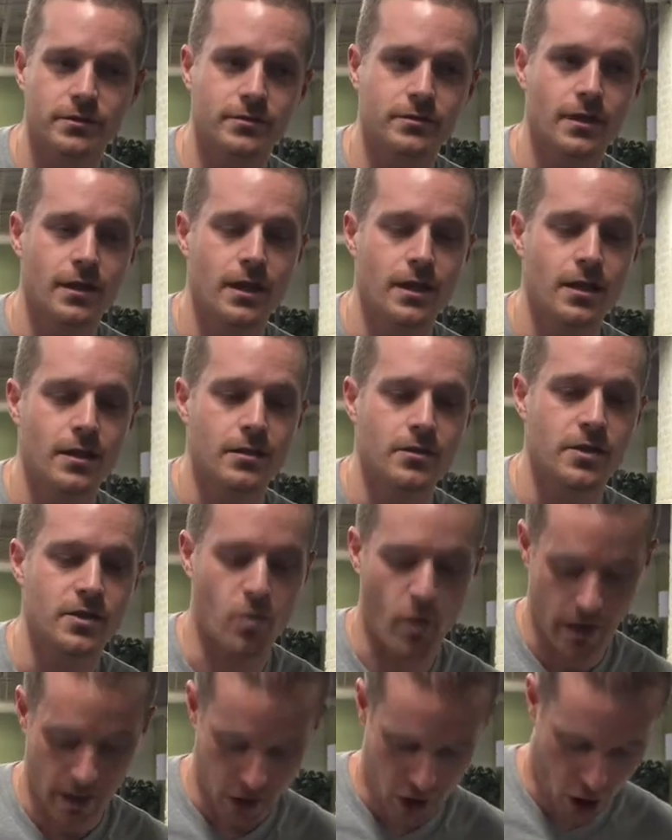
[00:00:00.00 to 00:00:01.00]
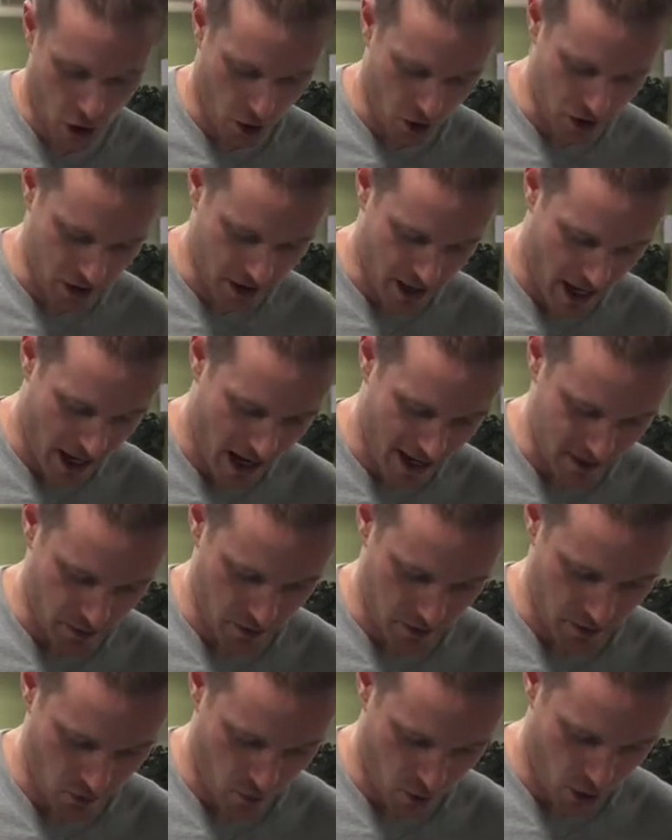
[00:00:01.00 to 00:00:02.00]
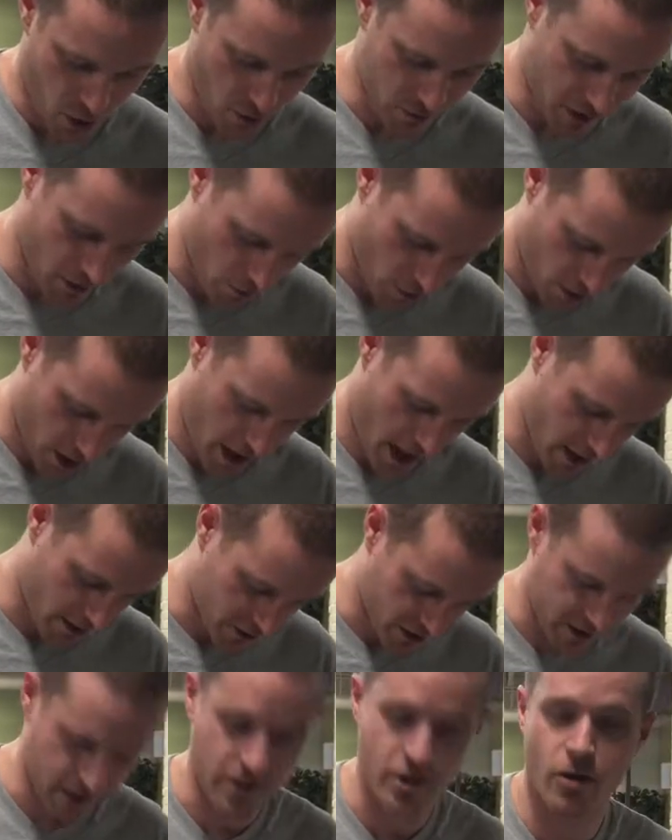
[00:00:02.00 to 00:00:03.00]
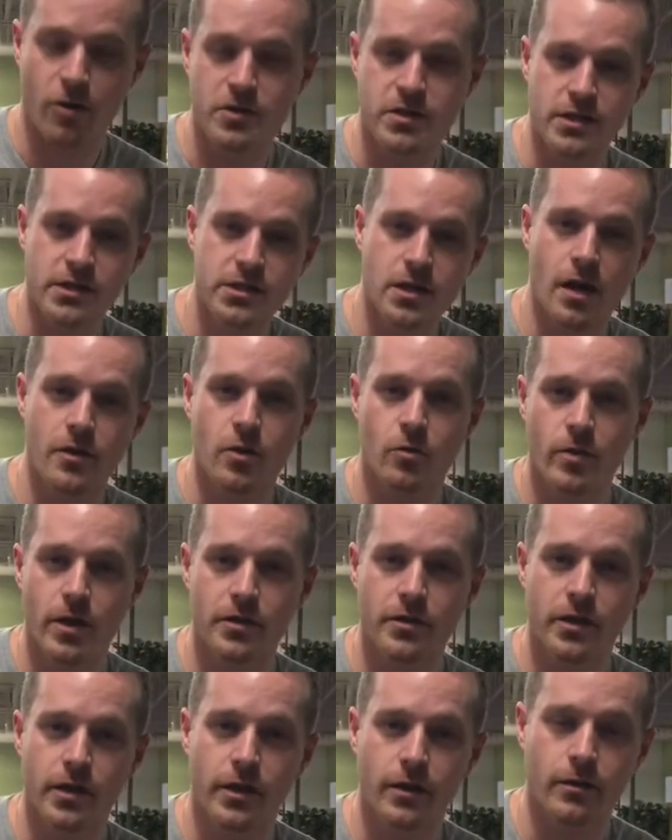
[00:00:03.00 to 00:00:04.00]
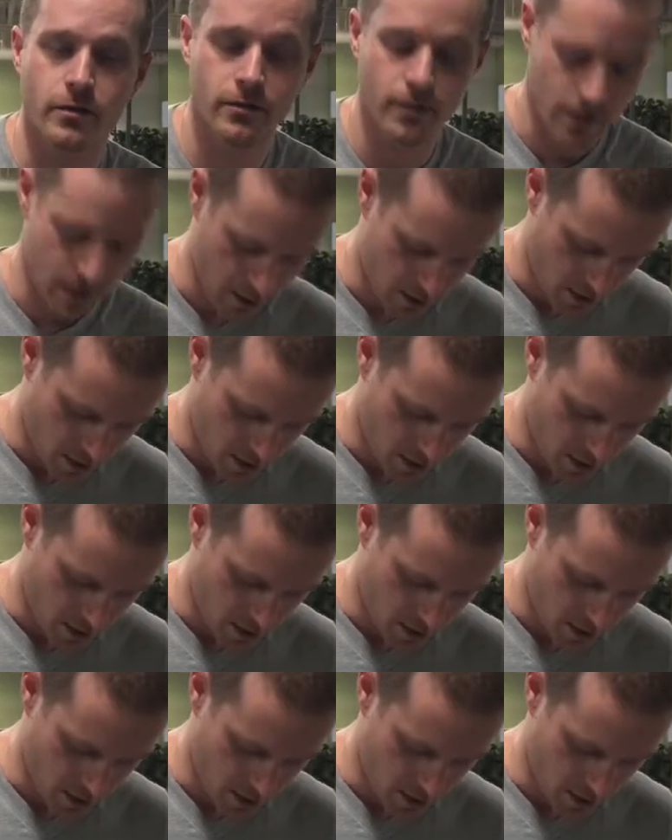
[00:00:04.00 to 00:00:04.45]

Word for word: And just want to encourage you guys with the word that we're kind of just encouraging each other with here.